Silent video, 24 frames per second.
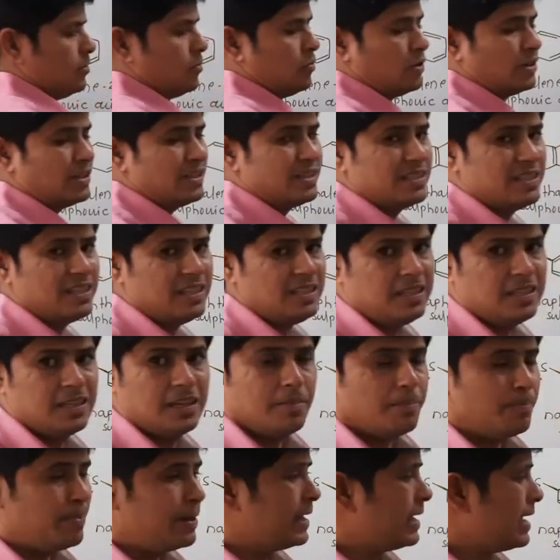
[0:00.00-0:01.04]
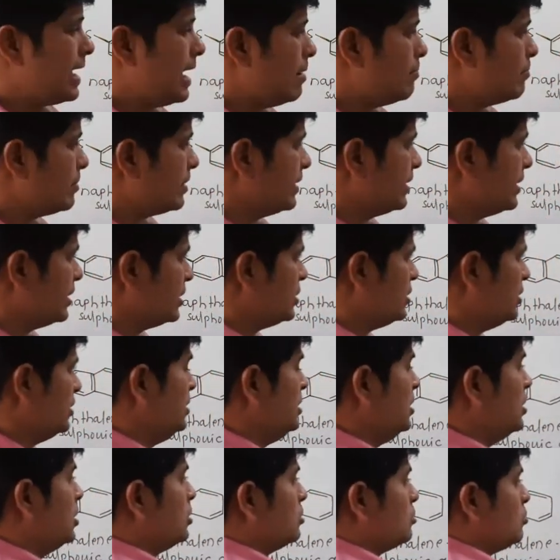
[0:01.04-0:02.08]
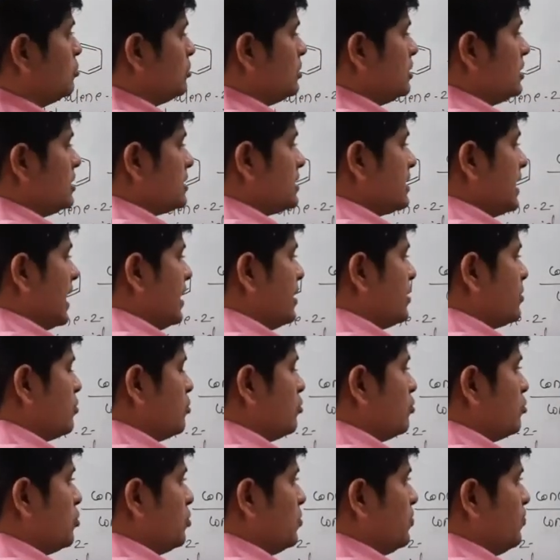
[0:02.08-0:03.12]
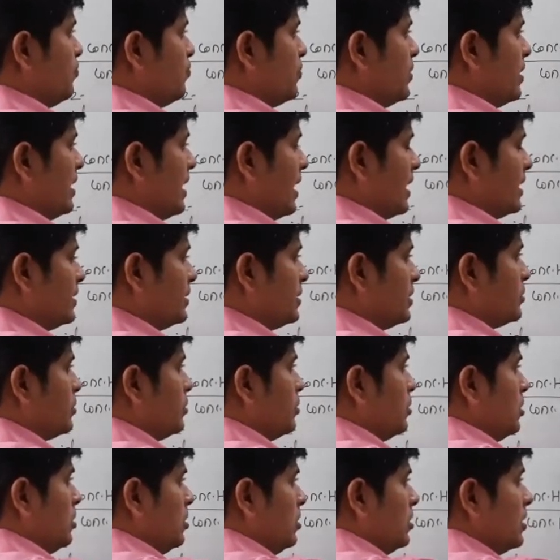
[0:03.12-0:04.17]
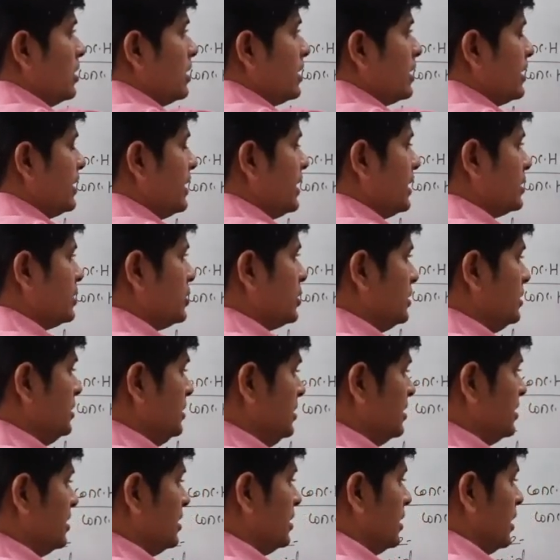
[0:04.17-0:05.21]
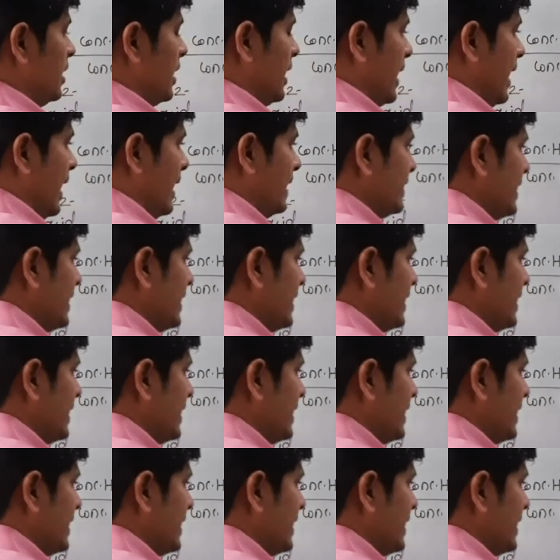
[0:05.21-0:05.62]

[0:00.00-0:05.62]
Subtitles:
What is this? Beck-Hamp reduction. So this nitro group will undergo reduction, and